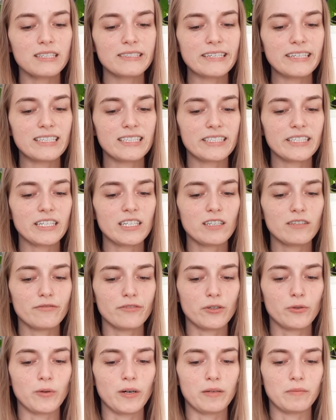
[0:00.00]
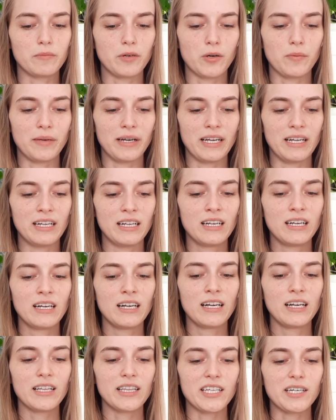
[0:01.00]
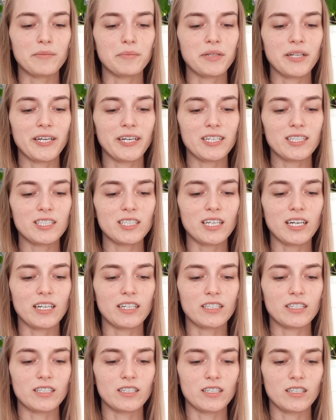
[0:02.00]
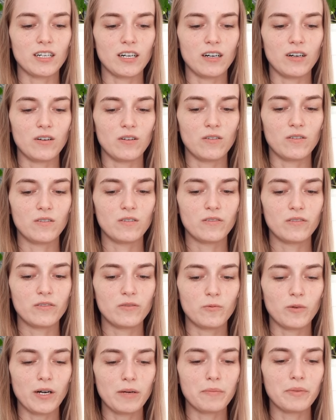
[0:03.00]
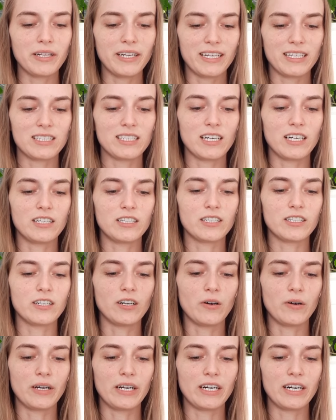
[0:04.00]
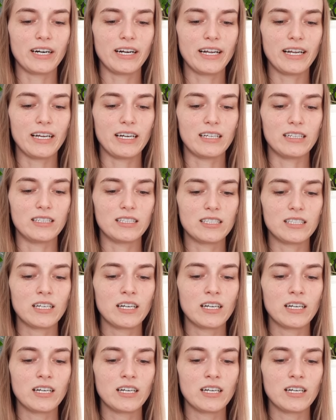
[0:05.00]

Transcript: Consider for one moment what plants undergo at our hands.